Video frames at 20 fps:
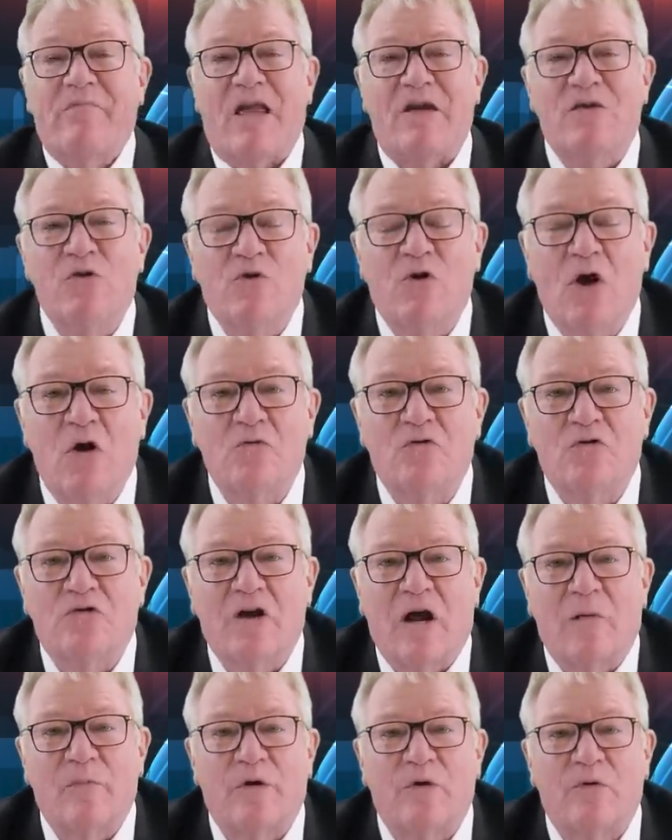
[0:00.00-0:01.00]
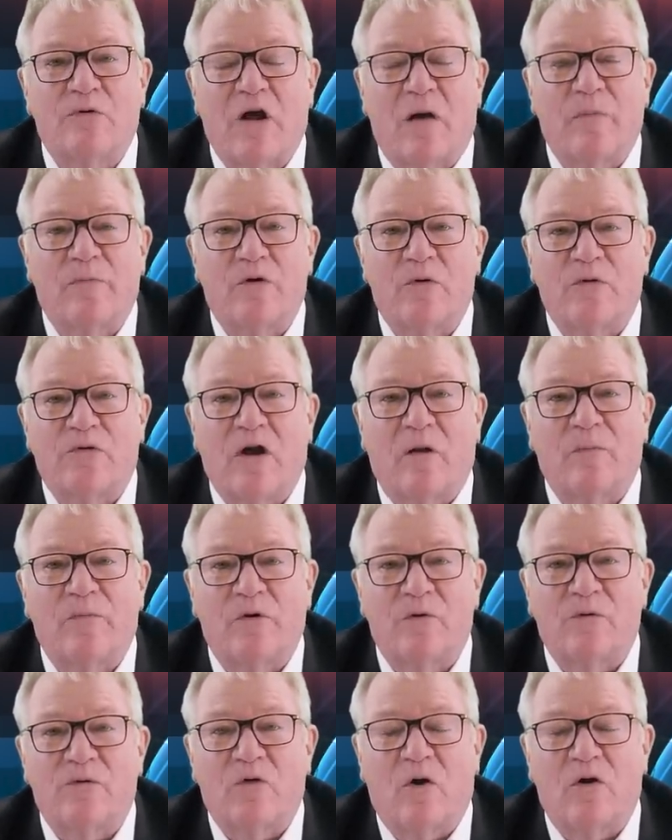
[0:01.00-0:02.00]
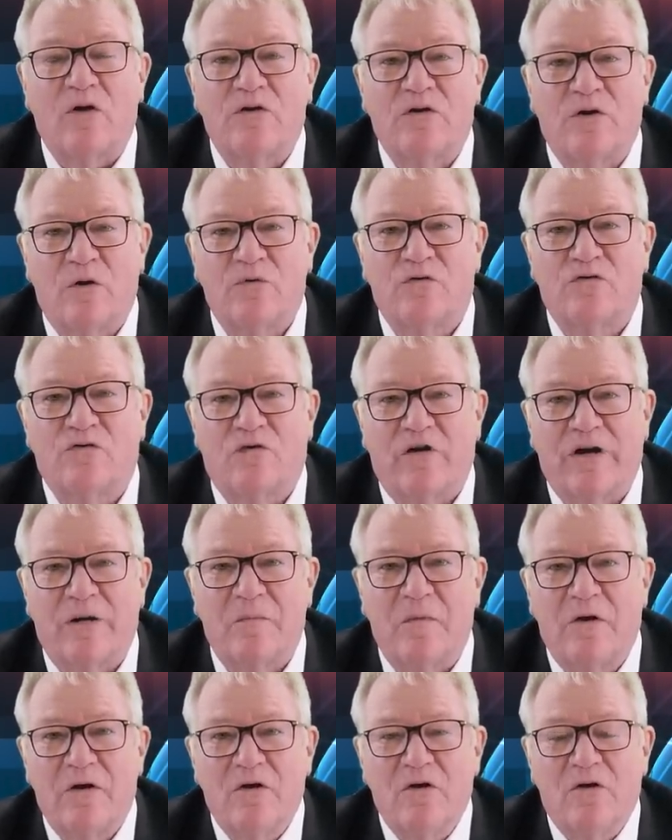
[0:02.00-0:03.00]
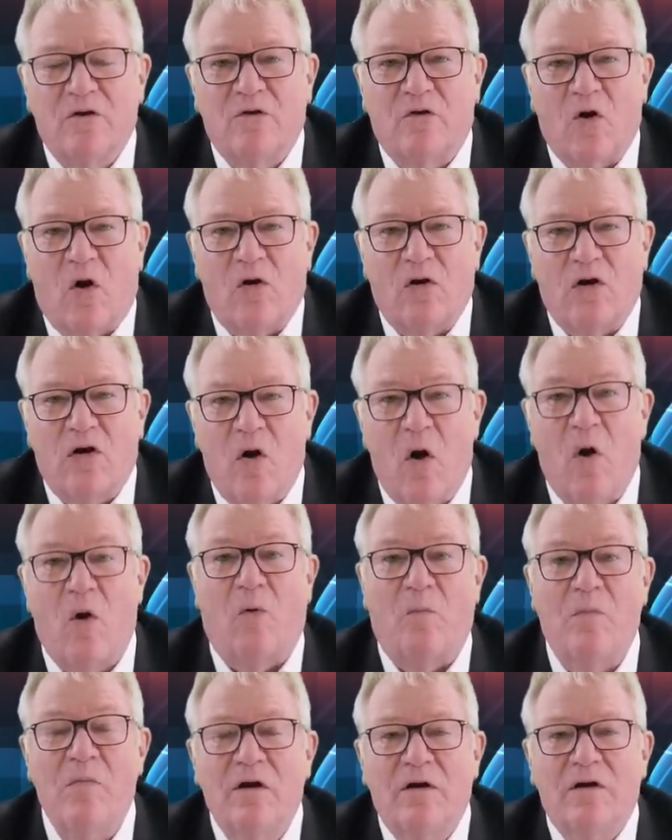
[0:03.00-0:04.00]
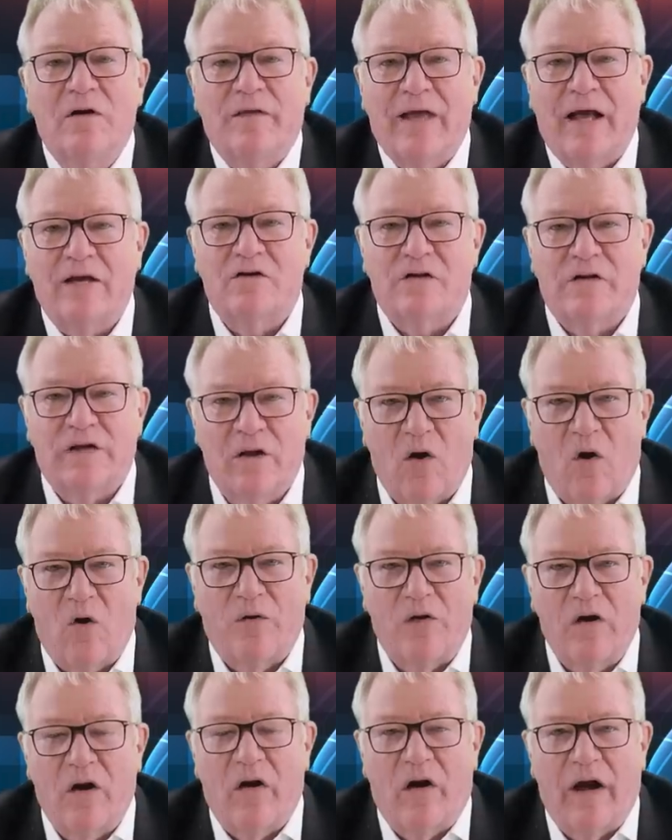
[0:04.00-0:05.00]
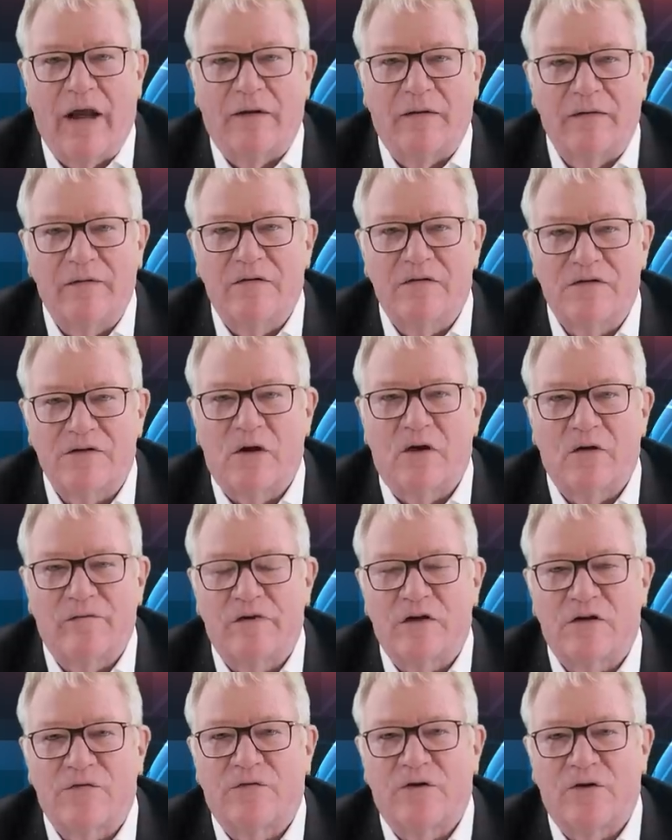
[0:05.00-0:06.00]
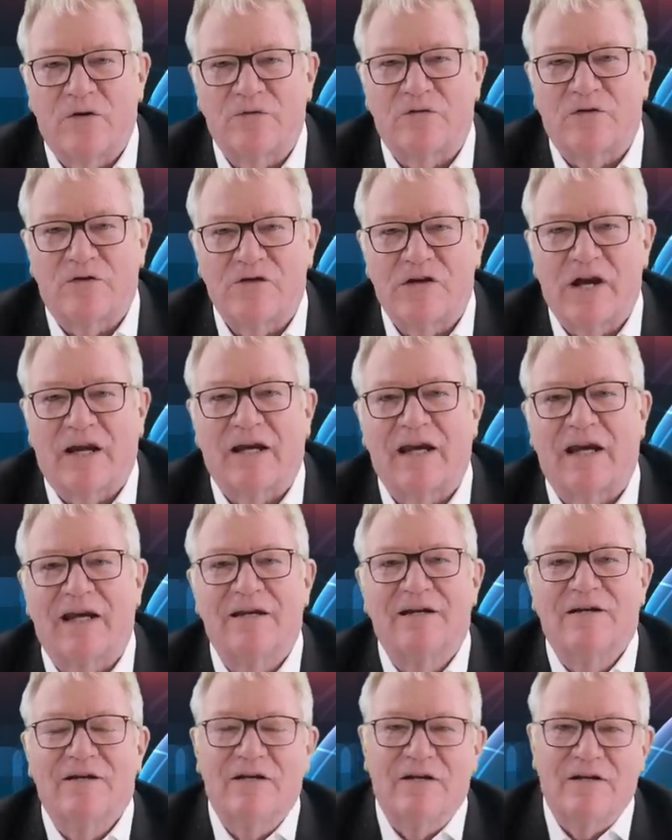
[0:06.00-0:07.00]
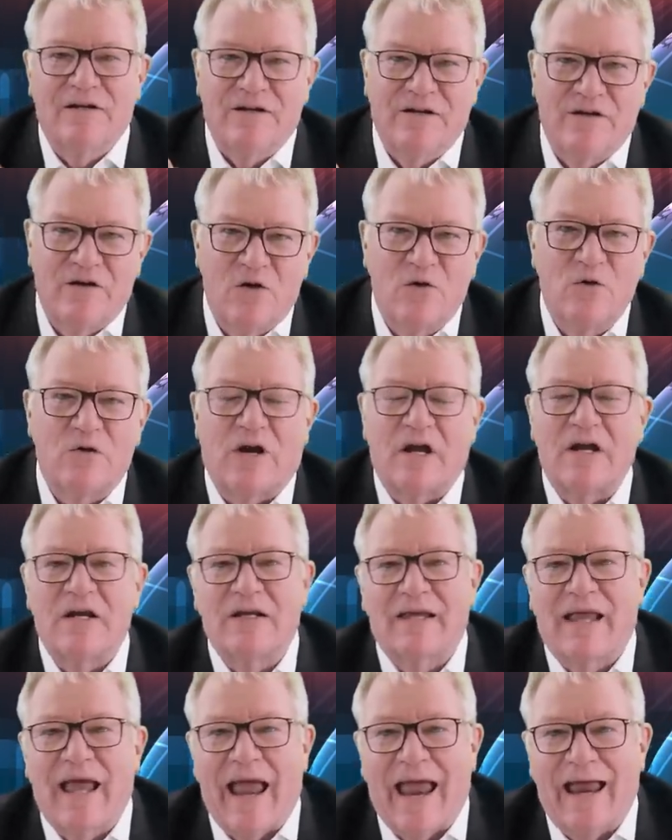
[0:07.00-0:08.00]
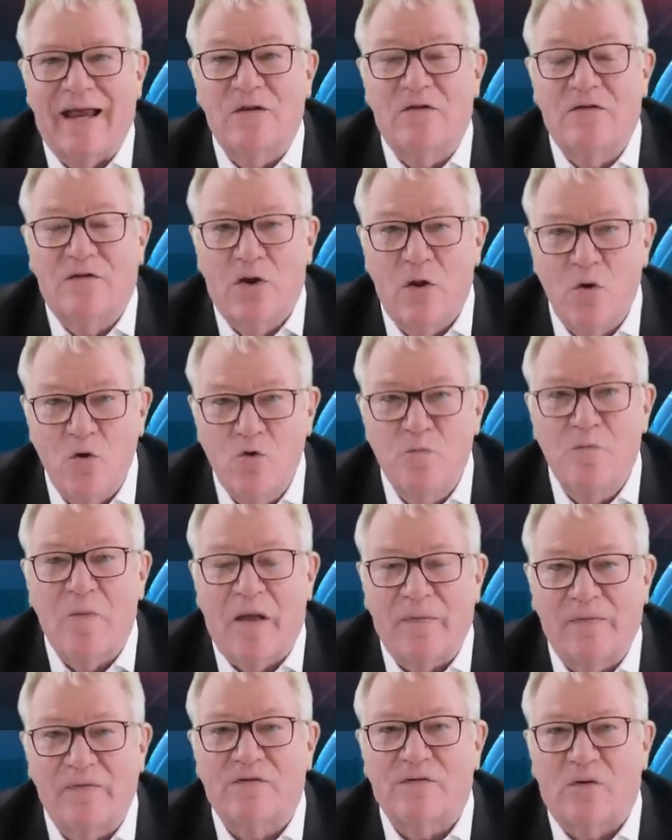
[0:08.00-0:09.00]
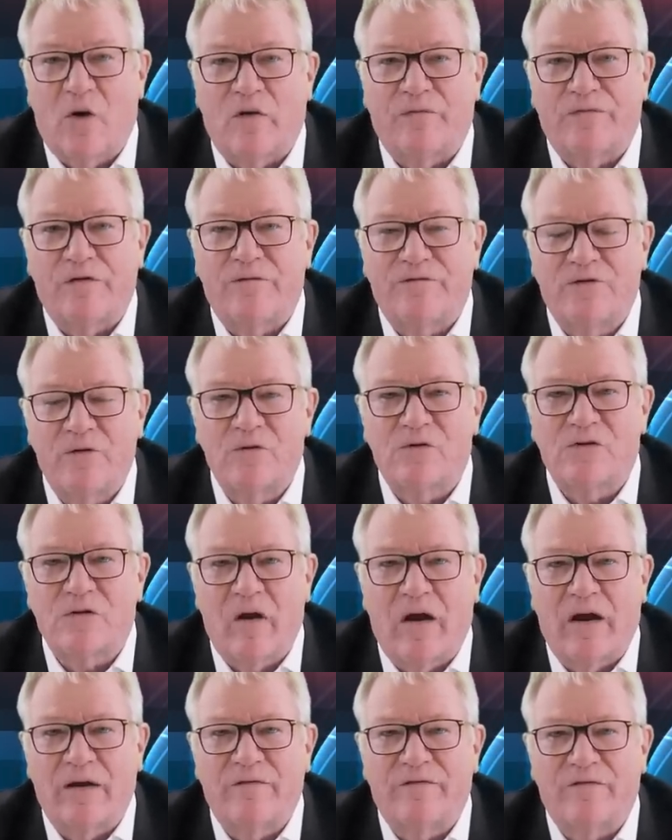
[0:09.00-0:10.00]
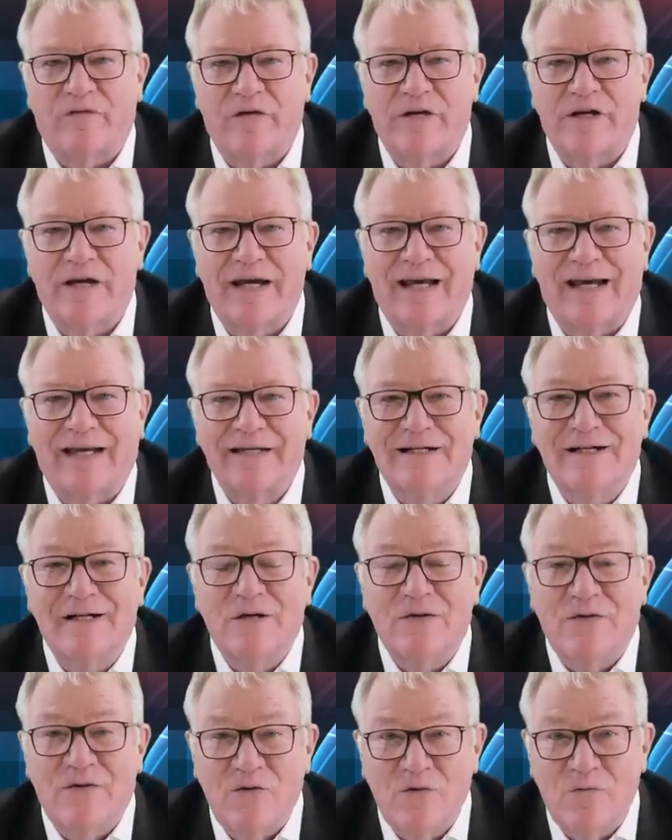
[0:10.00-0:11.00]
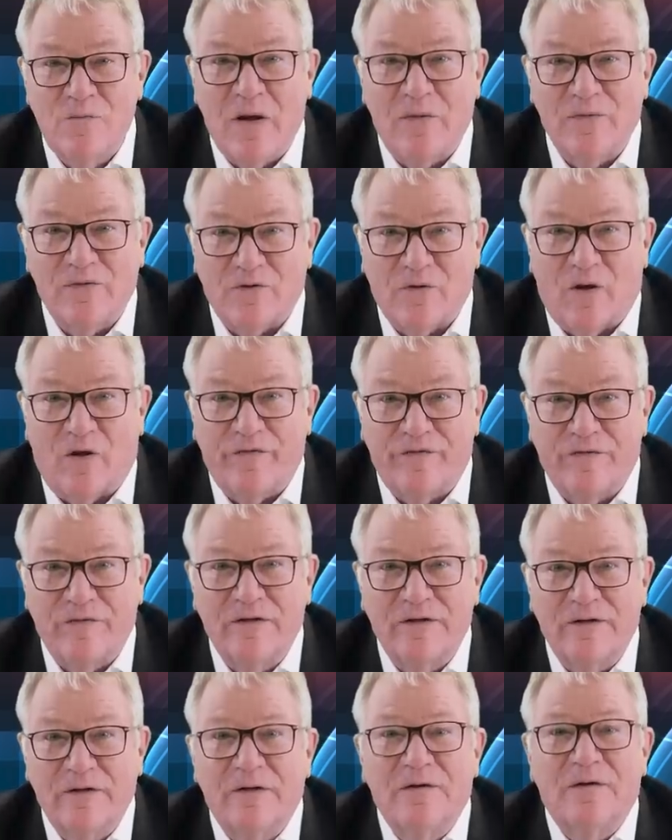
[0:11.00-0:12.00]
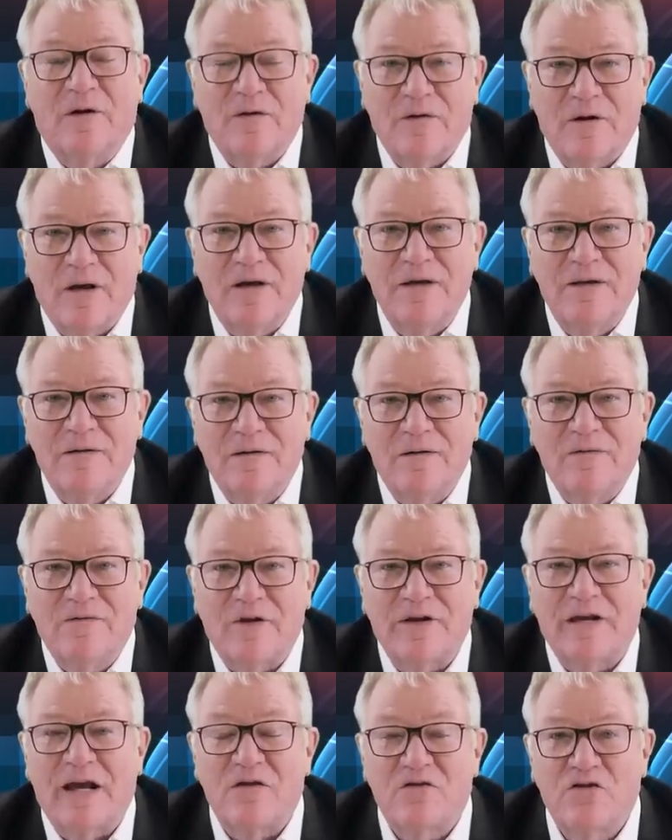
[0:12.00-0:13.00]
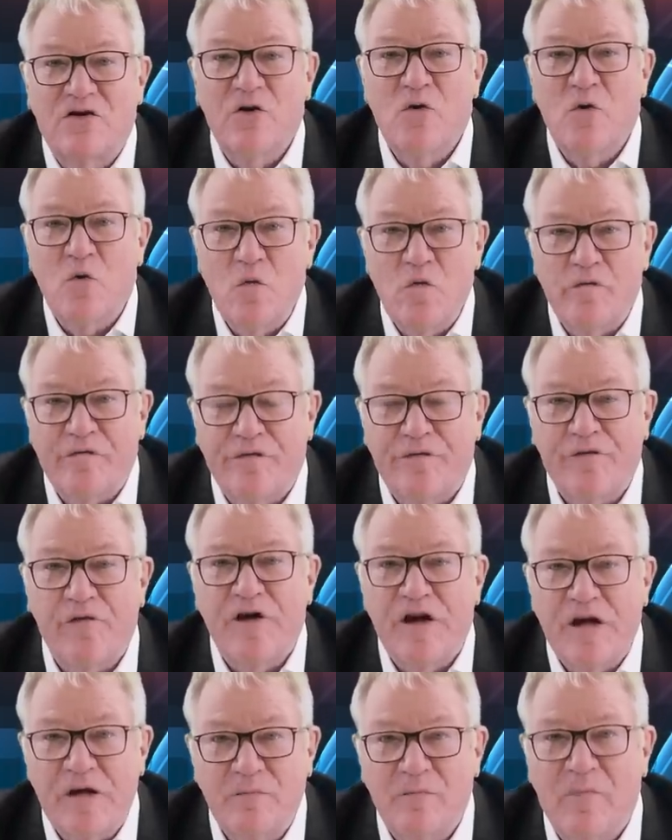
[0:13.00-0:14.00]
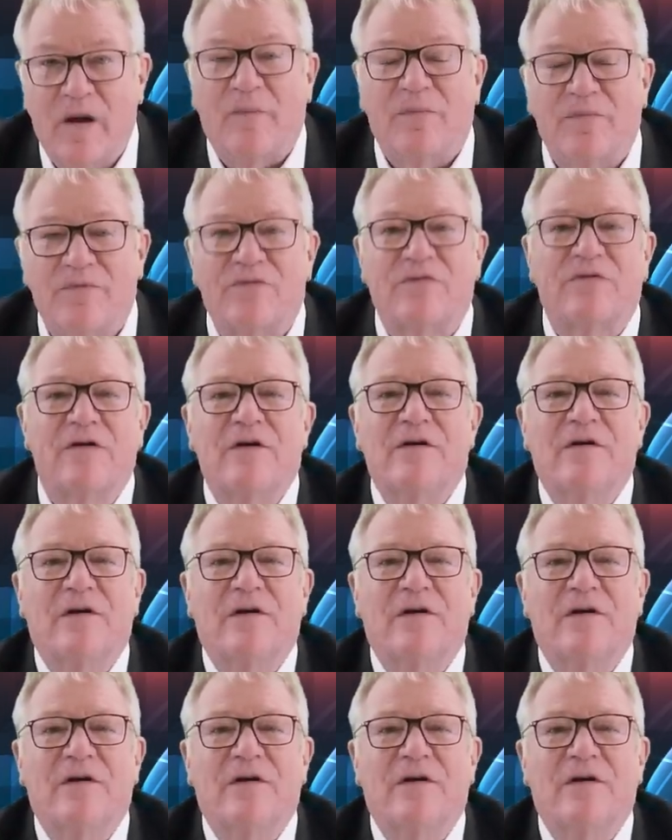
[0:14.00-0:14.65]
you go to www.ustream.com, that's the online service for you to check in, you can get 2 months off if you sign for a year. 2 months off, okay? So you get 2 free months